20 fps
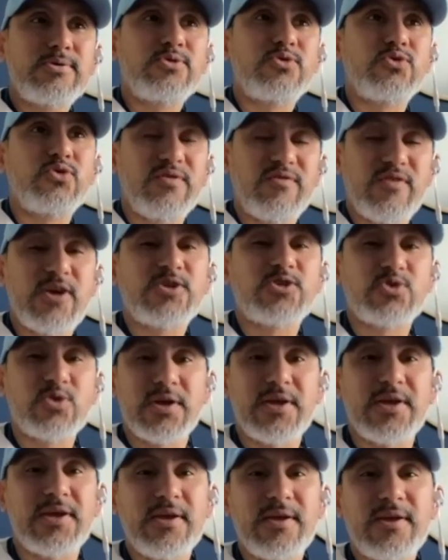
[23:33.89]
to
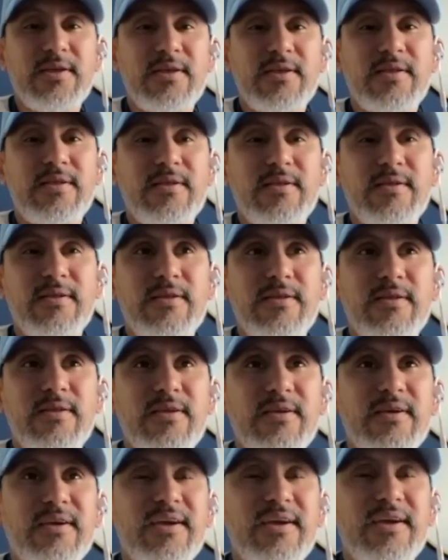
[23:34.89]
eventually
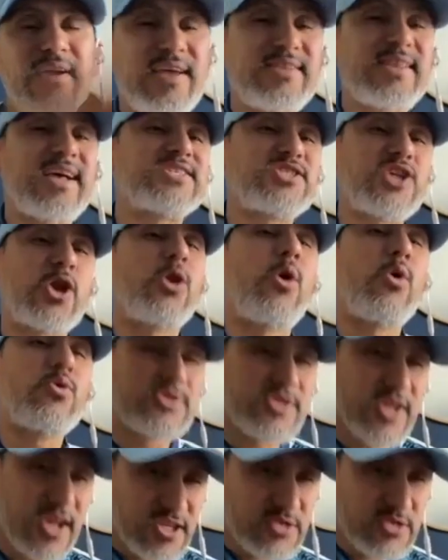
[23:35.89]
get as close
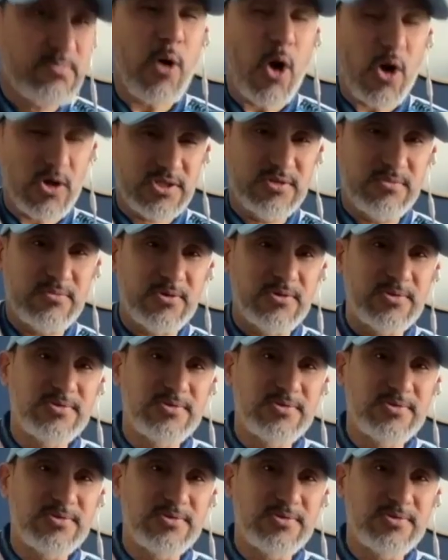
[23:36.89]
as possible.